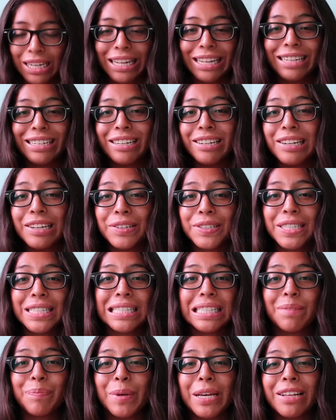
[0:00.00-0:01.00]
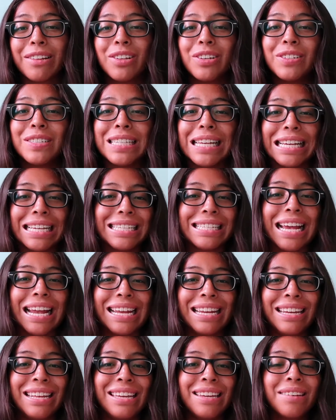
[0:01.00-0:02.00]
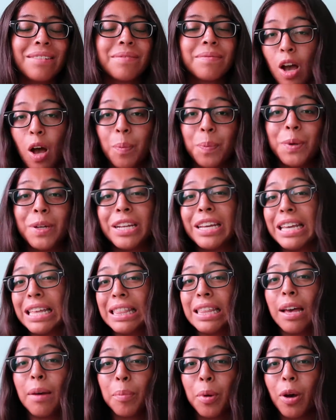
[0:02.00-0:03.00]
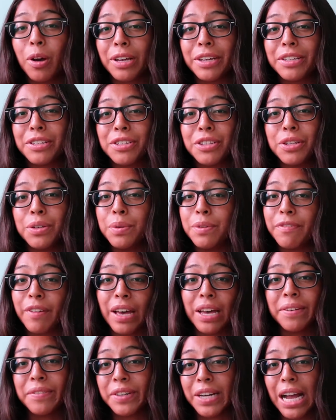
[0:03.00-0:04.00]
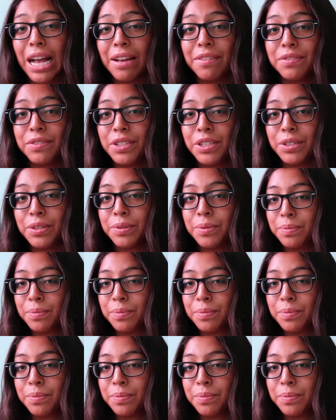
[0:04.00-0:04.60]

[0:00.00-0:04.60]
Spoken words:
And you know, since a piccolo is like tiny, I'll put it in that pocket too if I ever have to.